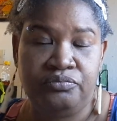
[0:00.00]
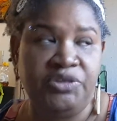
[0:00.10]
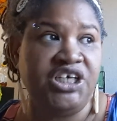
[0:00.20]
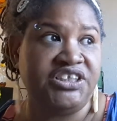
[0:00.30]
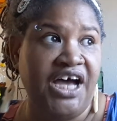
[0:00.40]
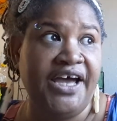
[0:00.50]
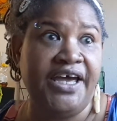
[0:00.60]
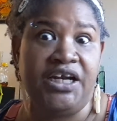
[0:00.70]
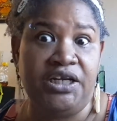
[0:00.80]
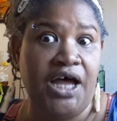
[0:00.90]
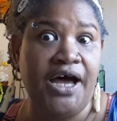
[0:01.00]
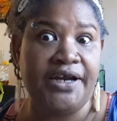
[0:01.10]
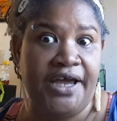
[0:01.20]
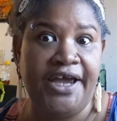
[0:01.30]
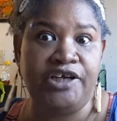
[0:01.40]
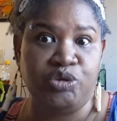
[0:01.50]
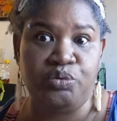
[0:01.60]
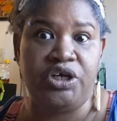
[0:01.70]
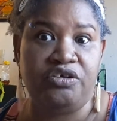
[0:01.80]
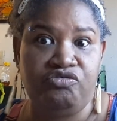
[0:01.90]
Because I had a lot of
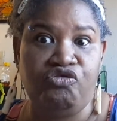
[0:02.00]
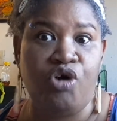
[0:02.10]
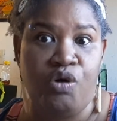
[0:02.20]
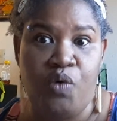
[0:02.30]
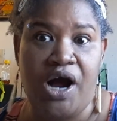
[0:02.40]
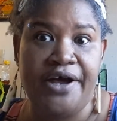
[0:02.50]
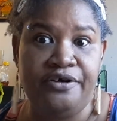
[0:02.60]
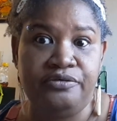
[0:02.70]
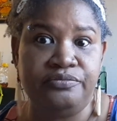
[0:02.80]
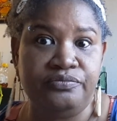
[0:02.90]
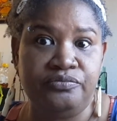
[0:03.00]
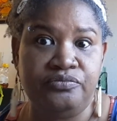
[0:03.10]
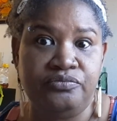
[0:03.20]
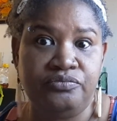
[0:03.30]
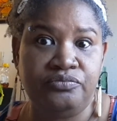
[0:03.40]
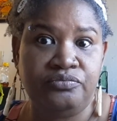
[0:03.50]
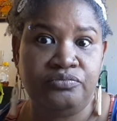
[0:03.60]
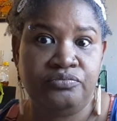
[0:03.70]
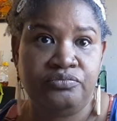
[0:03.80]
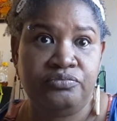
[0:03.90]
hatred for a while
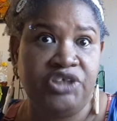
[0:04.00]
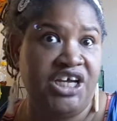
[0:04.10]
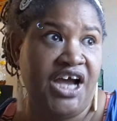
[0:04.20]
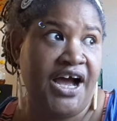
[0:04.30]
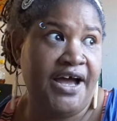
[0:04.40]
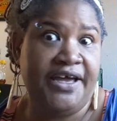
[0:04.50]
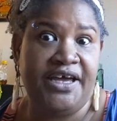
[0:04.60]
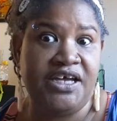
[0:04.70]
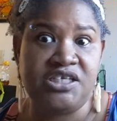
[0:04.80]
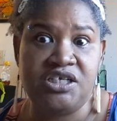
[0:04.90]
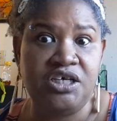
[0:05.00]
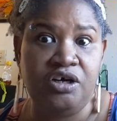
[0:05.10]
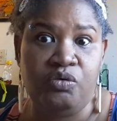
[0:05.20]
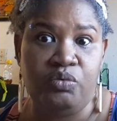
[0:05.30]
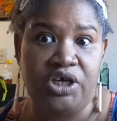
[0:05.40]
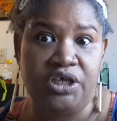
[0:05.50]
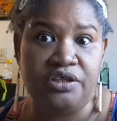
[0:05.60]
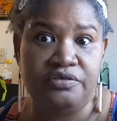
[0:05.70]
that I had to deal with.